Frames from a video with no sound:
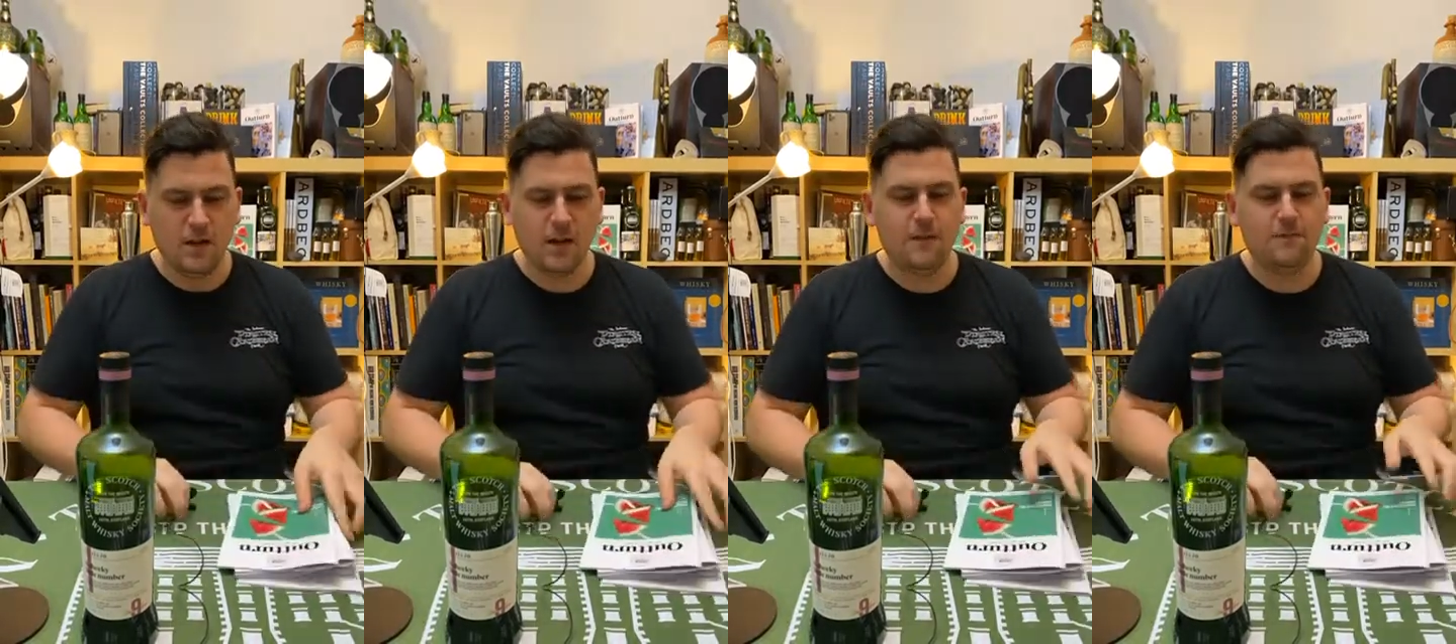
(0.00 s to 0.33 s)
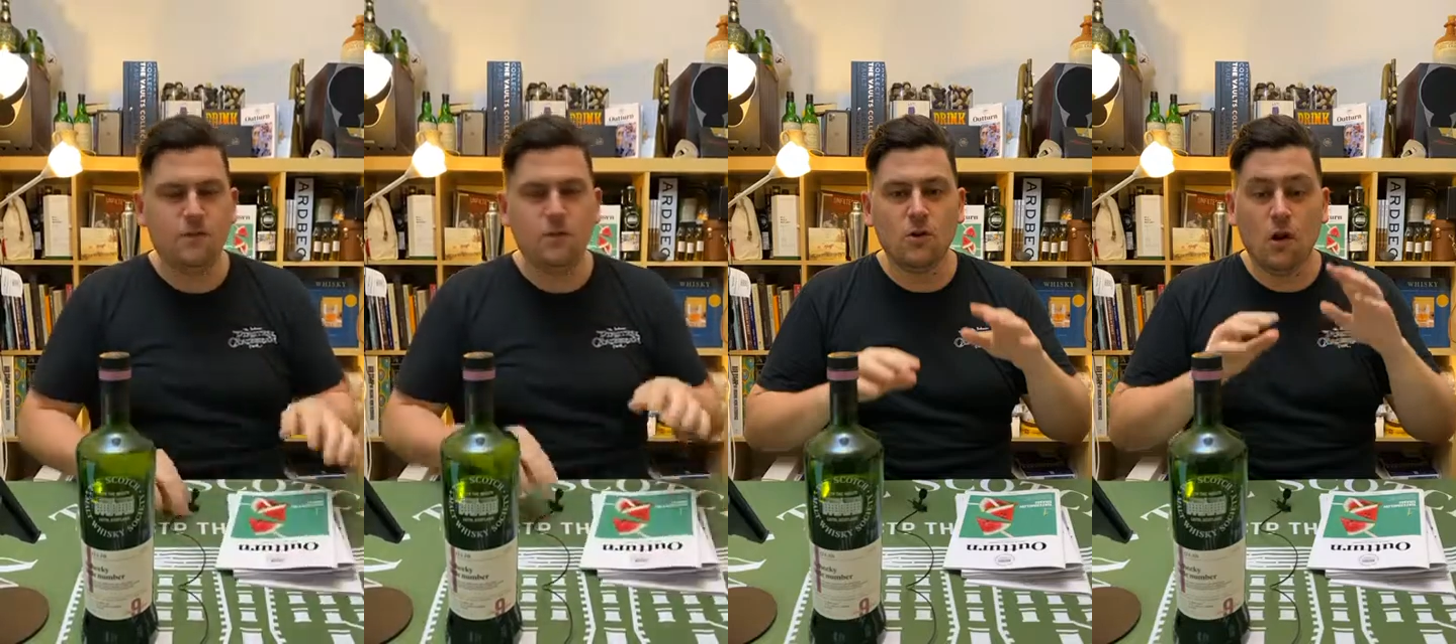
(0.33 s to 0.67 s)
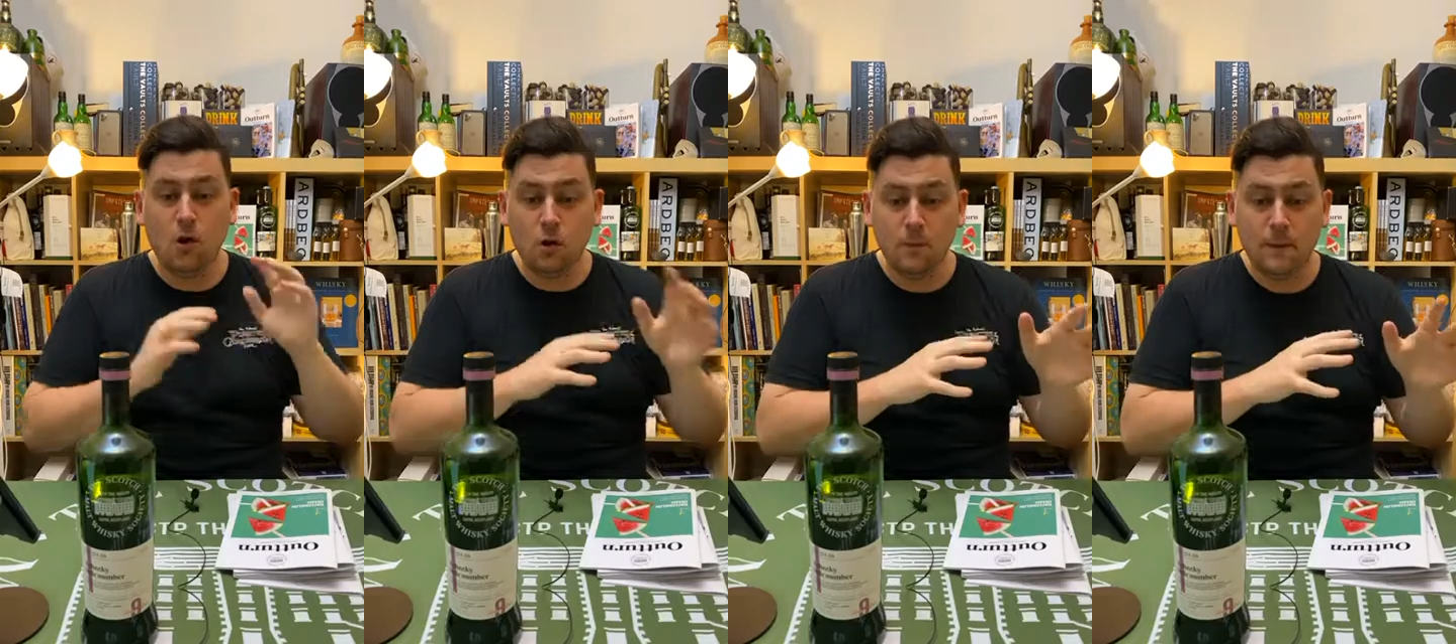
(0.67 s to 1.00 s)
If you're an
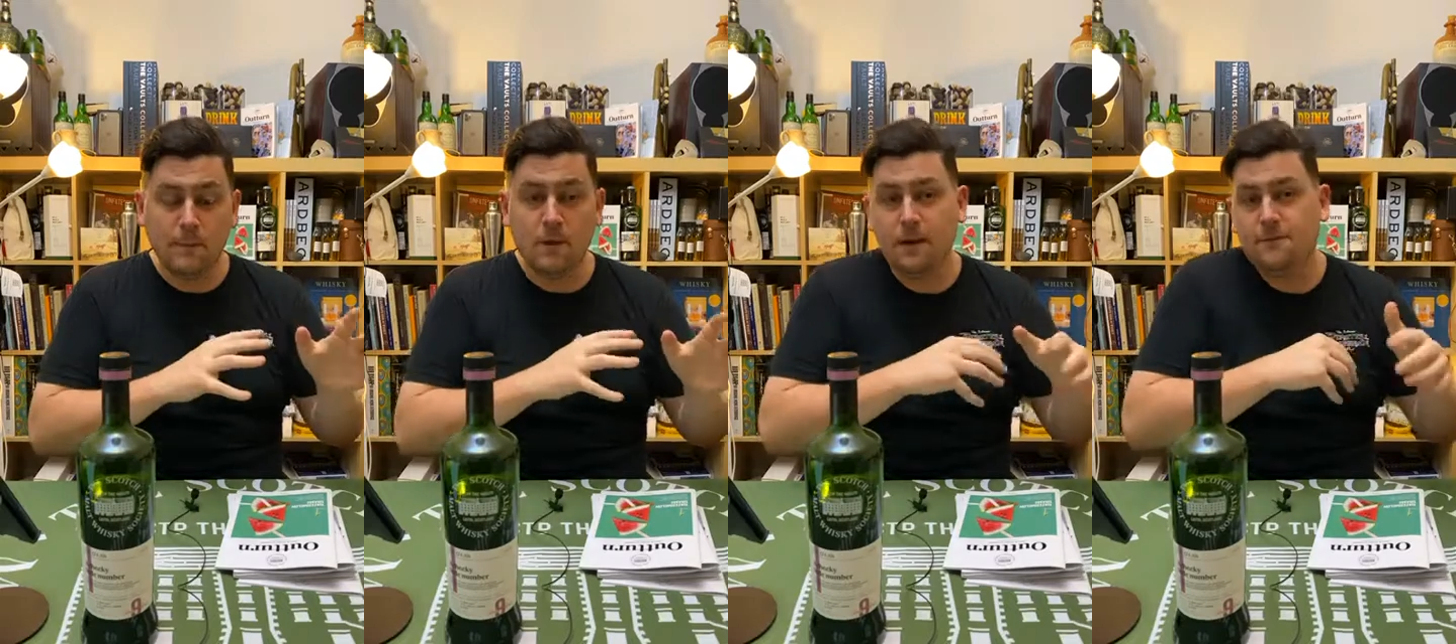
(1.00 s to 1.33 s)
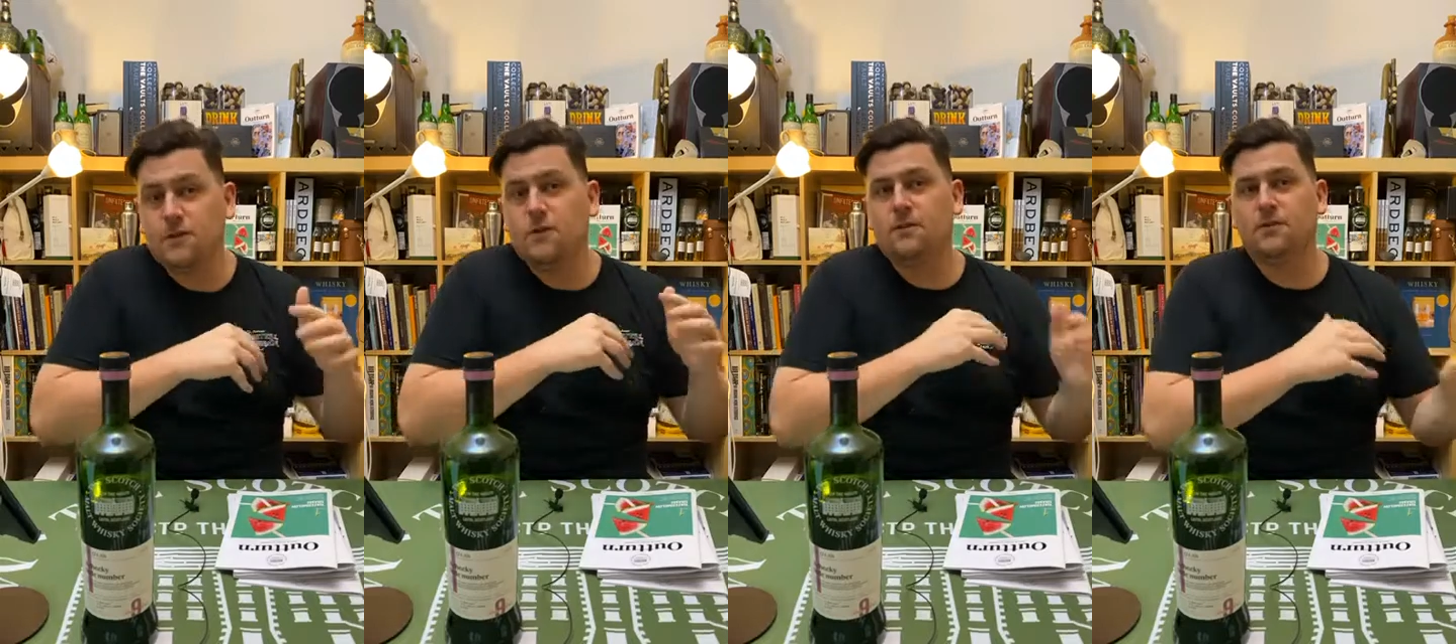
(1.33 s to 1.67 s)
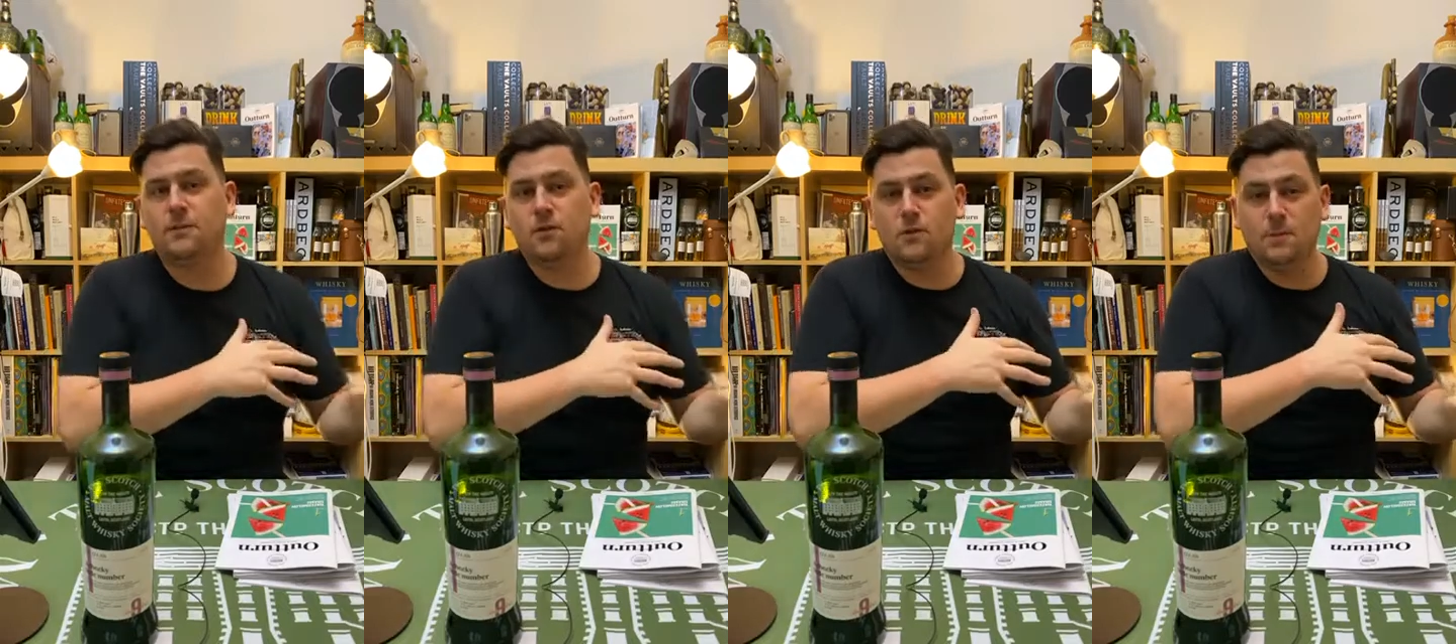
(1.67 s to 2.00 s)
old member, if you're
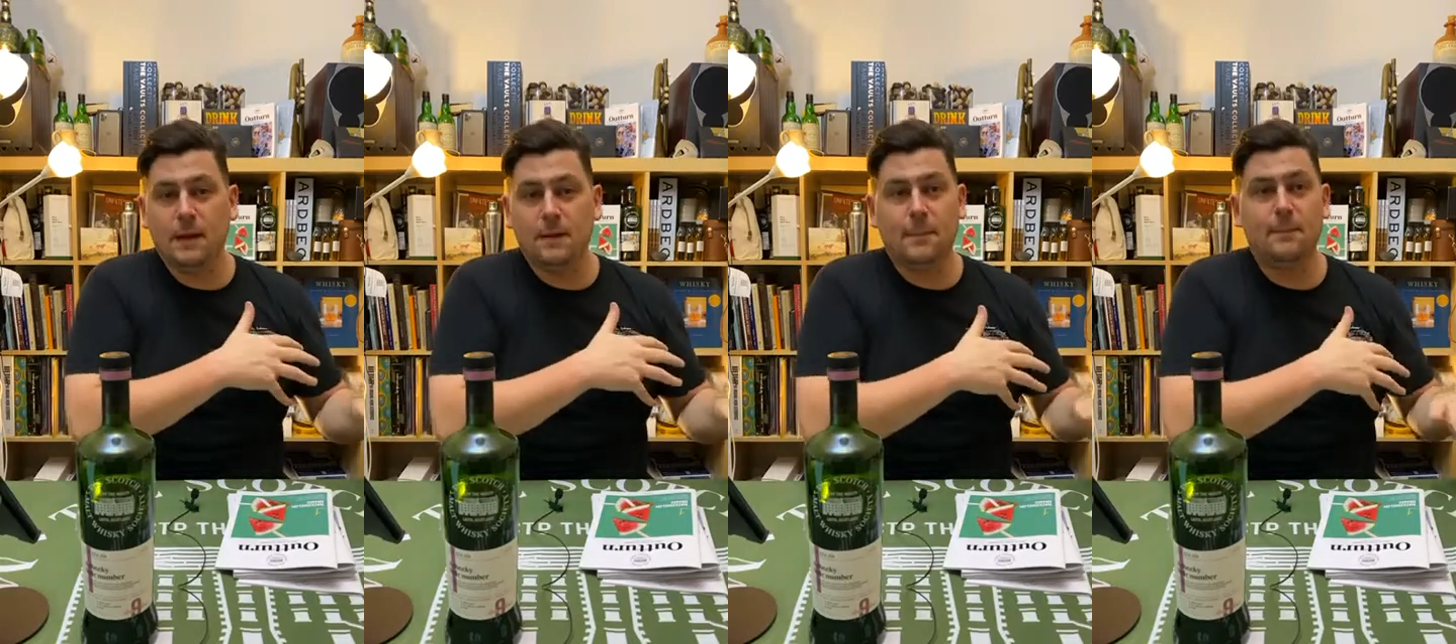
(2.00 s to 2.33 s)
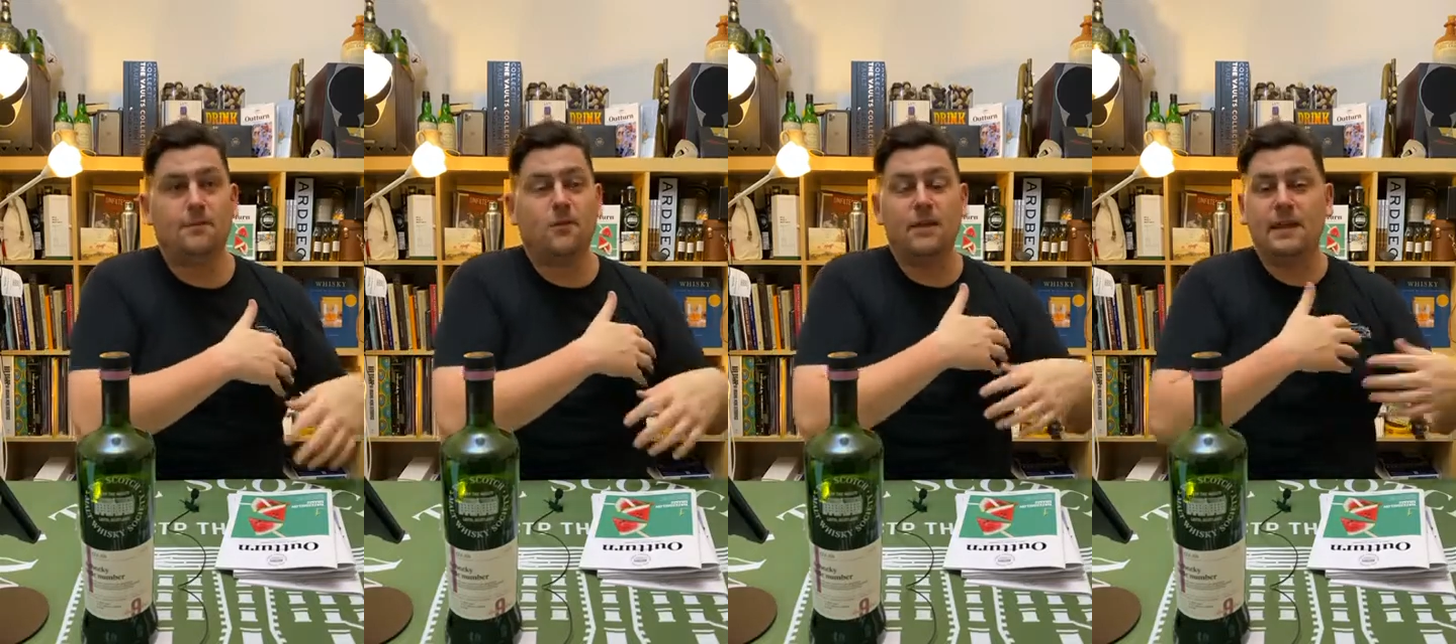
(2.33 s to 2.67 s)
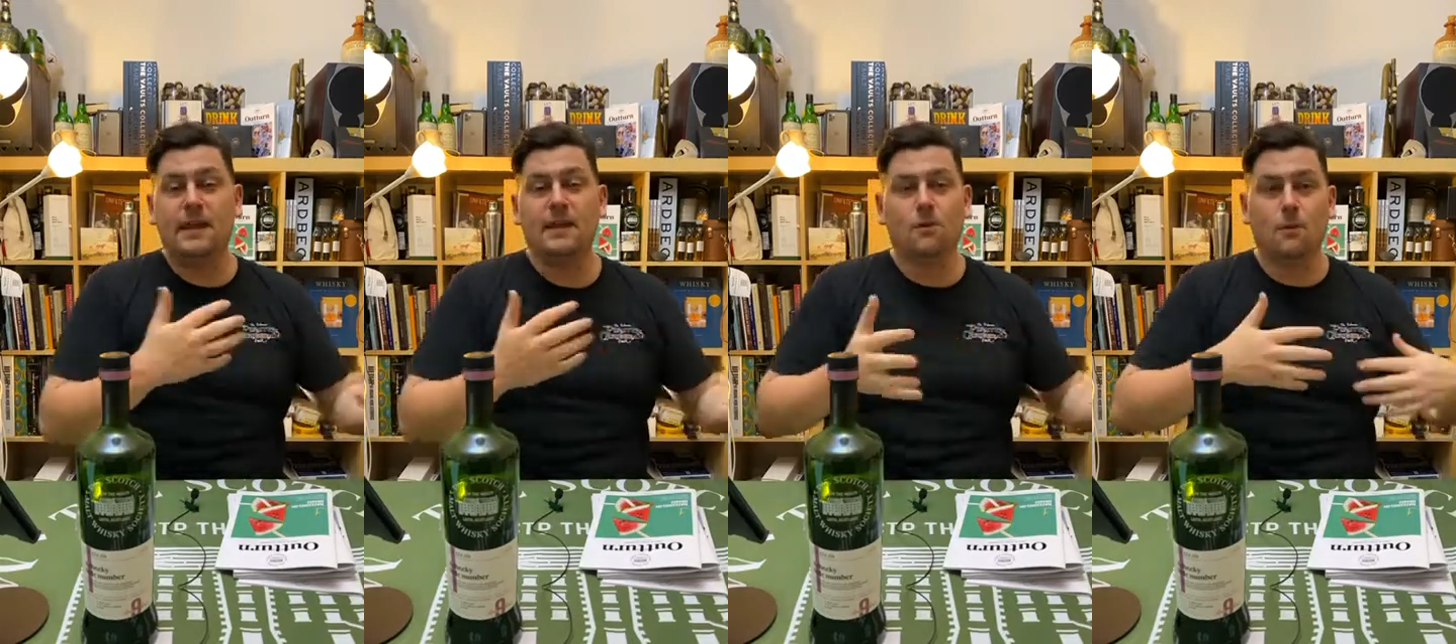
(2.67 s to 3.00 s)
someone who's been a member for a
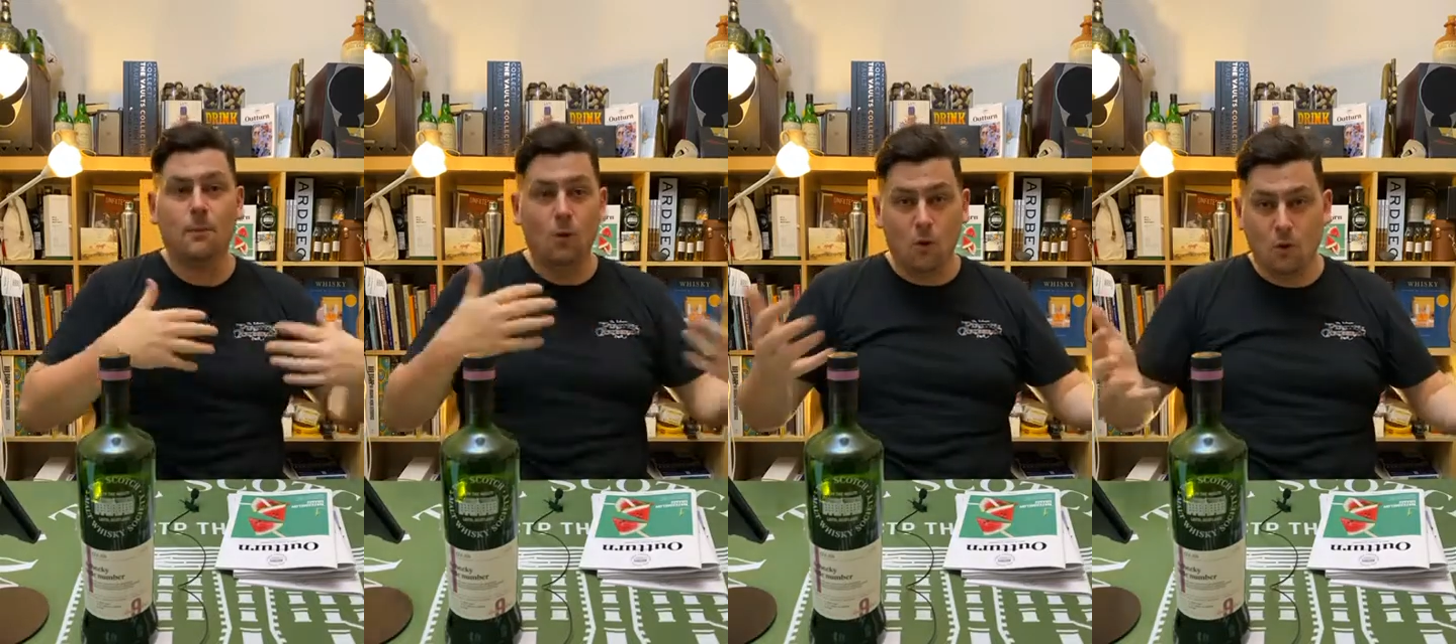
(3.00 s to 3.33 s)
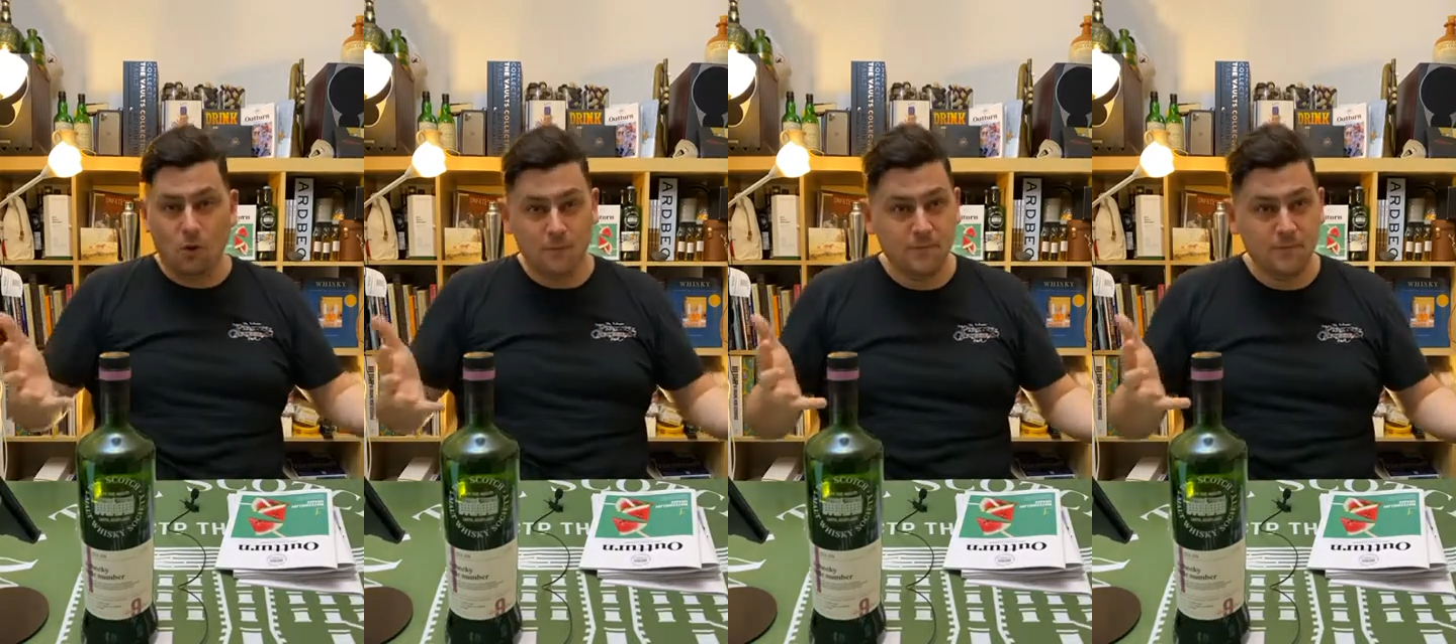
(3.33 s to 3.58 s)
year or more,